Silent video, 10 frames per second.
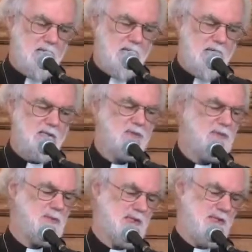It used
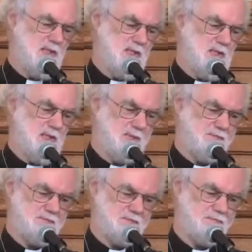to be said,
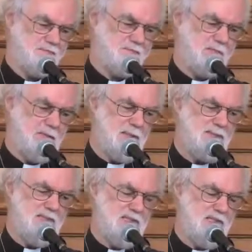and perhaps it's